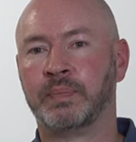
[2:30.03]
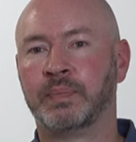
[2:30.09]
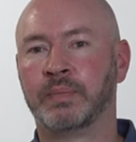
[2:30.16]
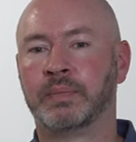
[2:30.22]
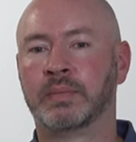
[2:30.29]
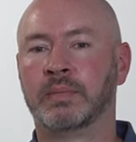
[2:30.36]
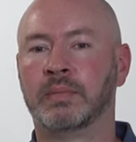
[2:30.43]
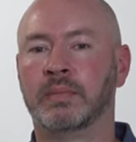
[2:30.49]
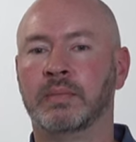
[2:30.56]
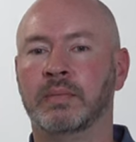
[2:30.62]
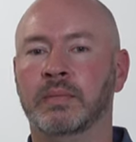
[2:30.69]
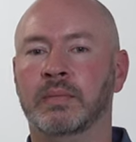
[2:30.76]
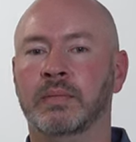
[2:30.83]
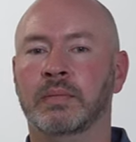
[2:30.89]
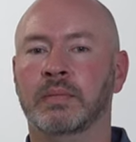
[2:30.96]

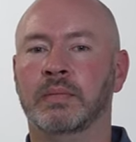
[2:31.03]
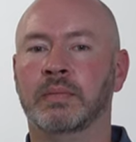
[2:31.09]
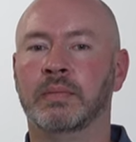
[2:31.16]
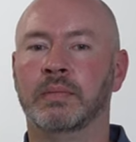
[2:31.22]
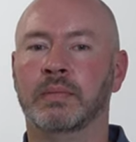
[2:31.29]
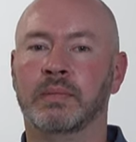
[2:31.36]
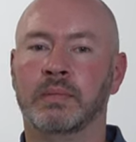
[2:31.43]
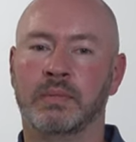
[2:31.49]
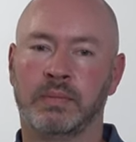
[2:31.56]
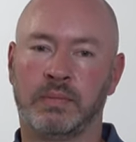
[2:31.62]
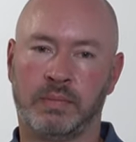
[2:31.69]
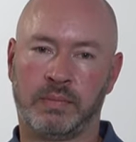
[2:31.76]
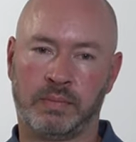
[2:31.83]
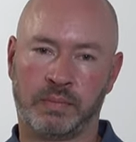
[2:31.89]
(silence)